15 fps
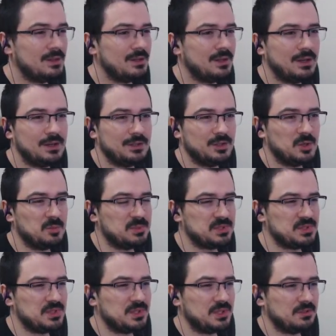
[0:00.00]
An
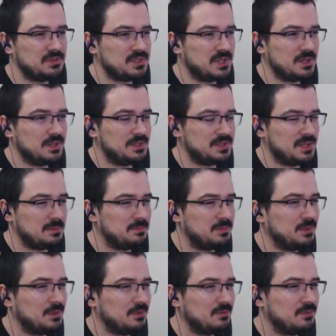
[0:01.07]
opposite example
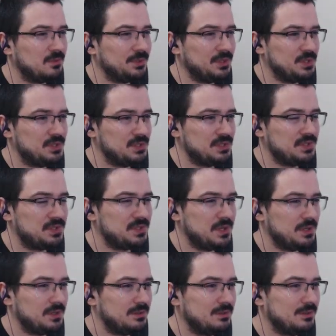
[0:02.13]
of what I just
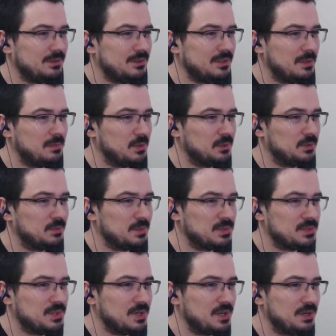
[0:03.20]
said about
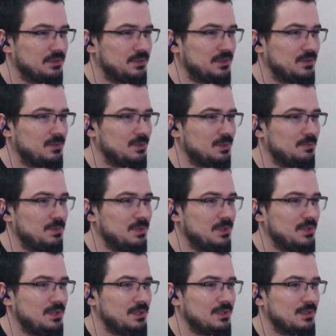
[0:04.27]
Monster Hunter would
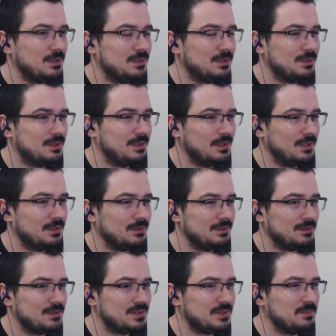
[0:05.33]
be like
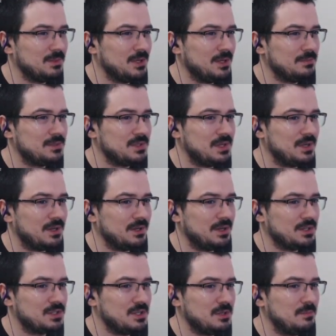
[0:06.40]
some games are
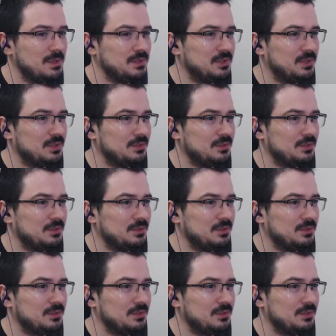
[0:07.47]
actually better